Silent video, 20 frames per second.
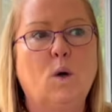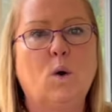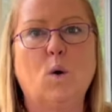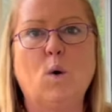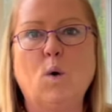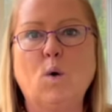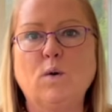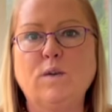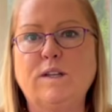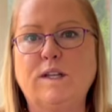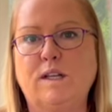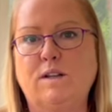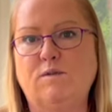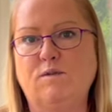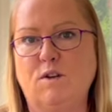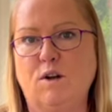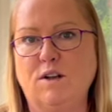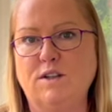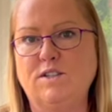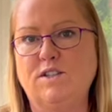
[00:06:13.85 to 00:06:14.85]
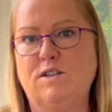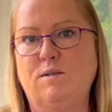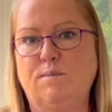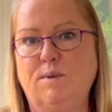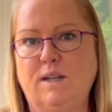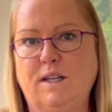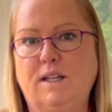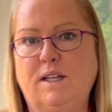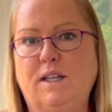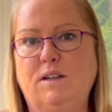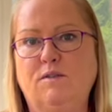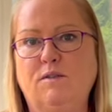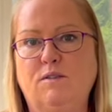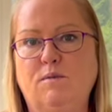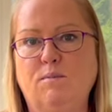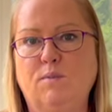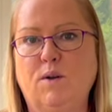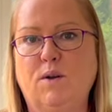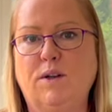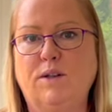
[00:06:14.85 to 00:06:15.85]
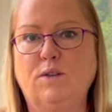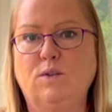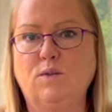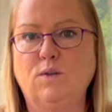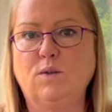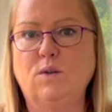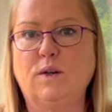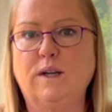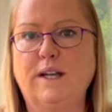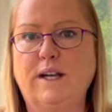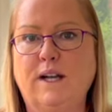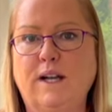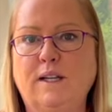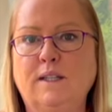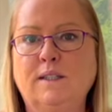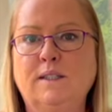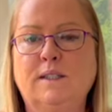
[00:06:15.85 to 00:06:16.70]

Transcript: or the advice you're being given by your lawyer